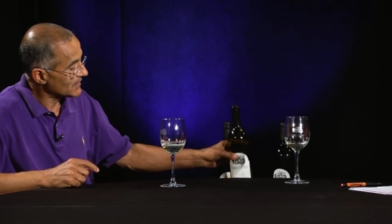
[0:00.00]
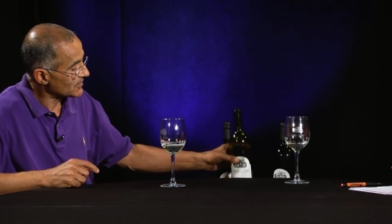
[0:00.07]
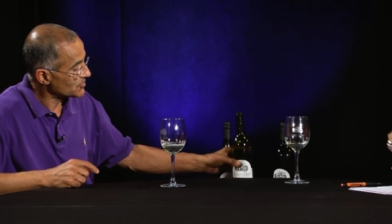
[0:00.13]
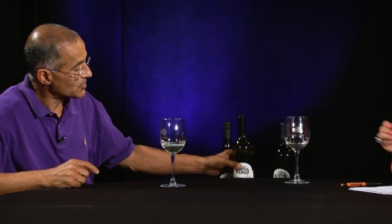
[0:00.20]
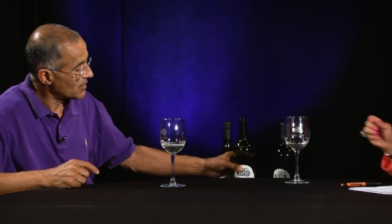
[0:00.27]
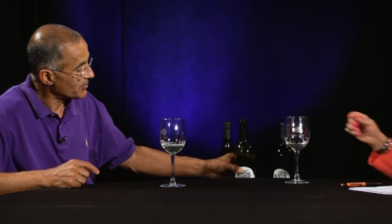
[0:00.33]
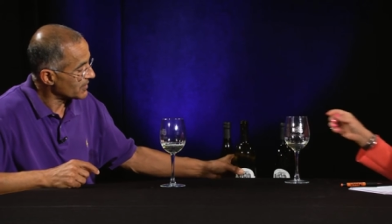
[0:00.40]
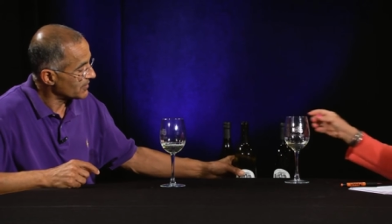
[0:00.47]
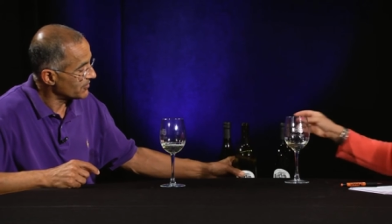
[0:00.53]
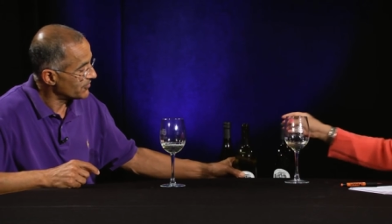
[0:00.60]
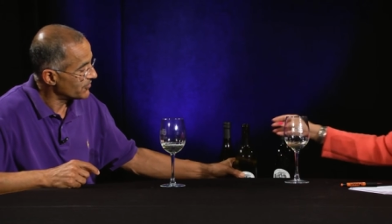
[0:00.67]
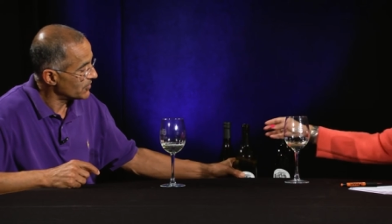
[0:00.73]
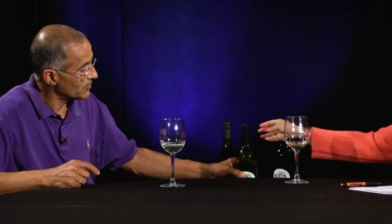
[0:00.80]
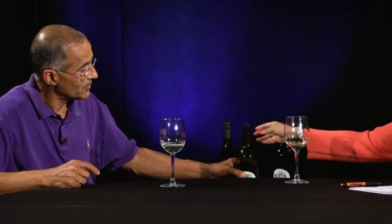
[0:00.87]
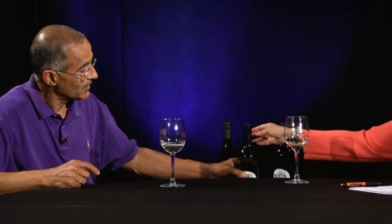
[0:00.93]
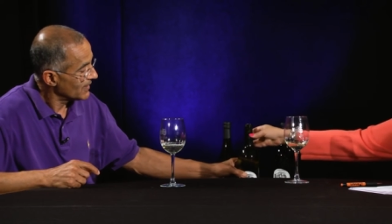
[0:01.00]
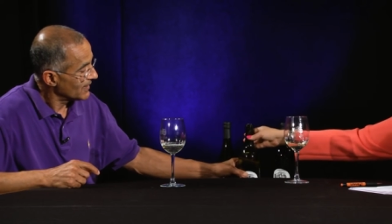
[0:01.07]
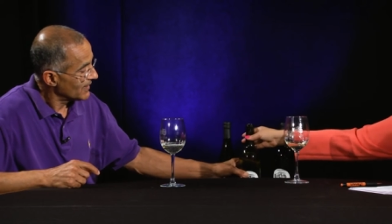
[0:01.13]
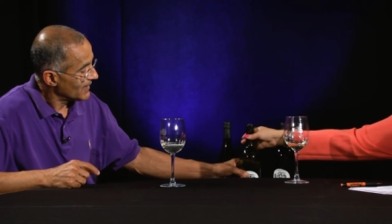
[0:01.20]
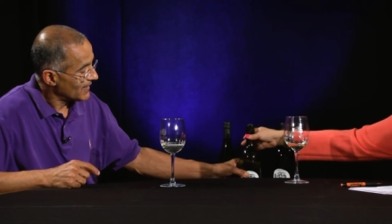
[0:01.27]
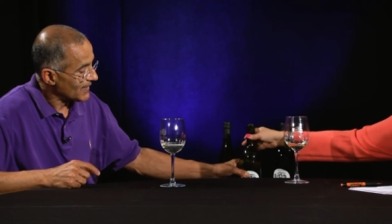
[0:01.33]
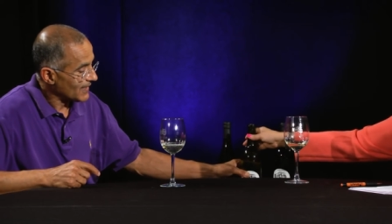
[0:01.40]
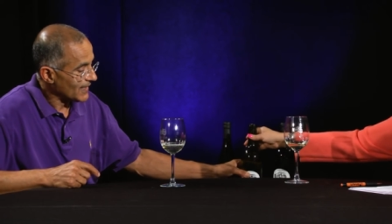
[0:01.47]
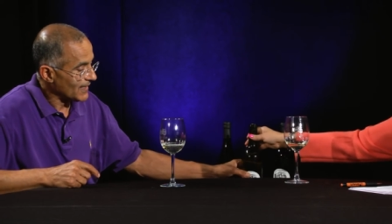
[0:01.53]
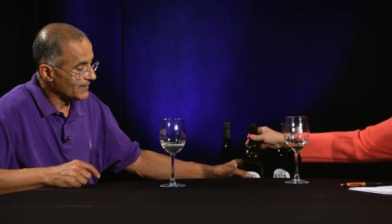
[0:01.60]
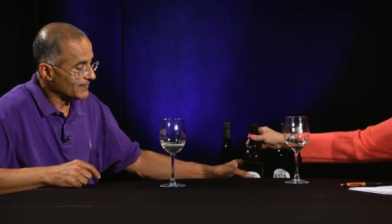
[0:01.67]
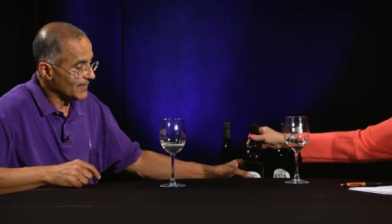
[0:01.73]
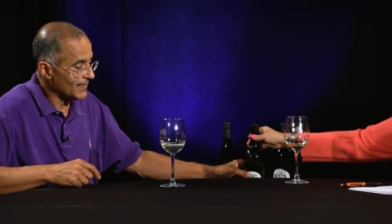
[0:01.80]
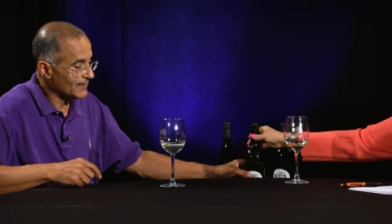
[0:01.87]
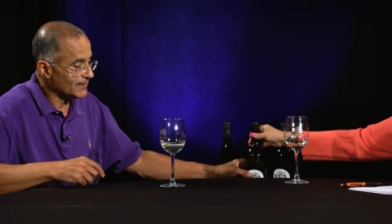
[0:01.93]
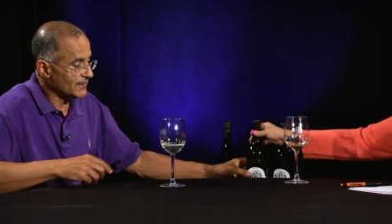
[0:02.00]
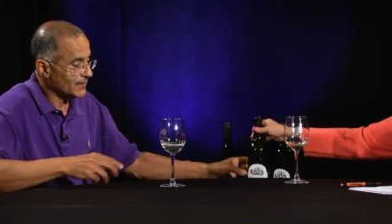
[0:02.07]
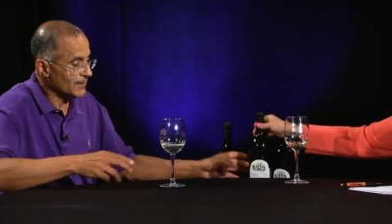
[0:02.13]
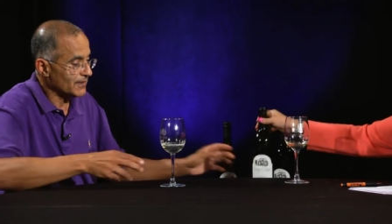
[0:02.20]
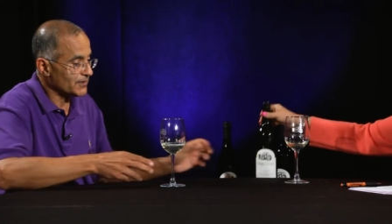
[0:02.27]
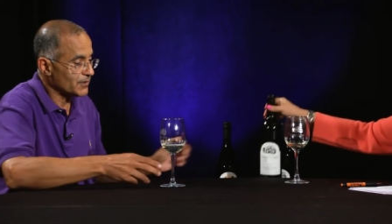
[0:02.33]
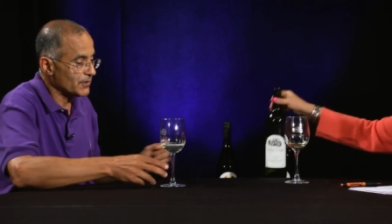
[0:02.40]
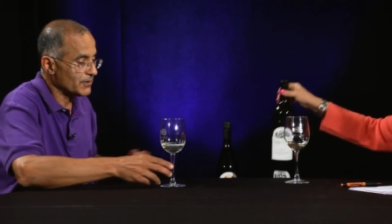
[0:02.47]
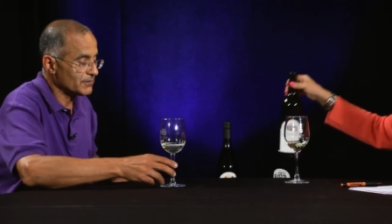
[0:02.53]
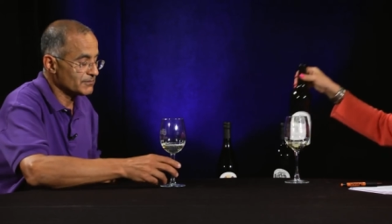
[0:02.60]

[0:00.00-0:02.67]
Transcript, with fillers: like a tropical fruit, and that uh,